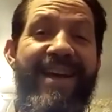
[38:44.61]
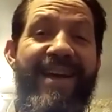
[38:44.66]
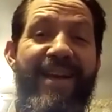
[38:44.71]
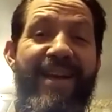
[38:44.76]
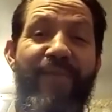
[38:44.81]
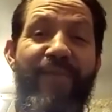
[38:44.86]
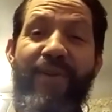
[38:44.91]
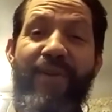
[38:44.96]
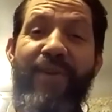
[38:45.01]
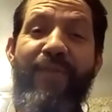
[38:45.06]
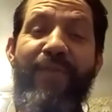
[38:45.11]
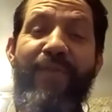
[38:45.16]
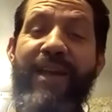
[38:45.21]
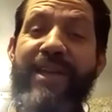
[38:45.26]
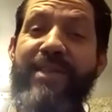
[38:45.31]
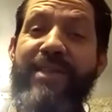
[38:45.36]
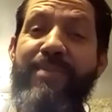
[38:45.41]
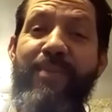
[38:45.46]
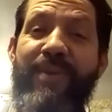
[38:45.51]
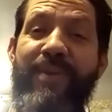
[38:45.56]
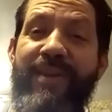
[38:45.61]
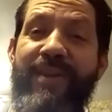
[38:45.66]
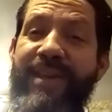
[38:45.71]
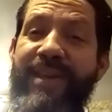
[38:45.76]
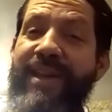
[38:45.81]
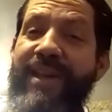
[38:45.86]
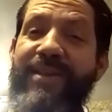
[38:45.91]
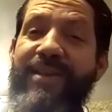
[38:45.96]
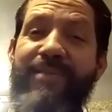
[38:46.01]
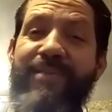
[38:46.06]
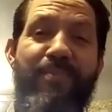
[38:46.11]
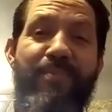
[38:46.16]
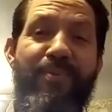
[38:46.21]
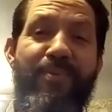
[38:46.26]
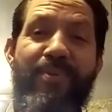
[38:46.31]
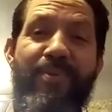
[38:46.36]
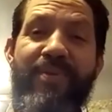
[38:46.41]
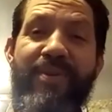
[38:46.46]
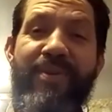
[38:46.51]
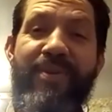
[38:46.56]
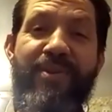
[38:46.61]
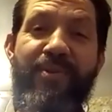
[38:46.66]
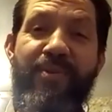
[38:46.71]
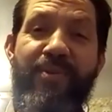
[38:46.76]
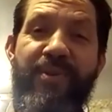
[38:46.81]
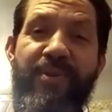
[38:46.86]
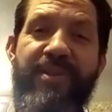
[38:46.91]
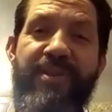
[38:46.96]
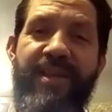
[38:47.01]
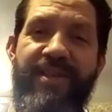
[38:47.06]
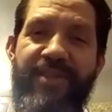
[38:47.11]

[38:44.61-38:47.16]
It's very flexible, but you got to prune those thorns,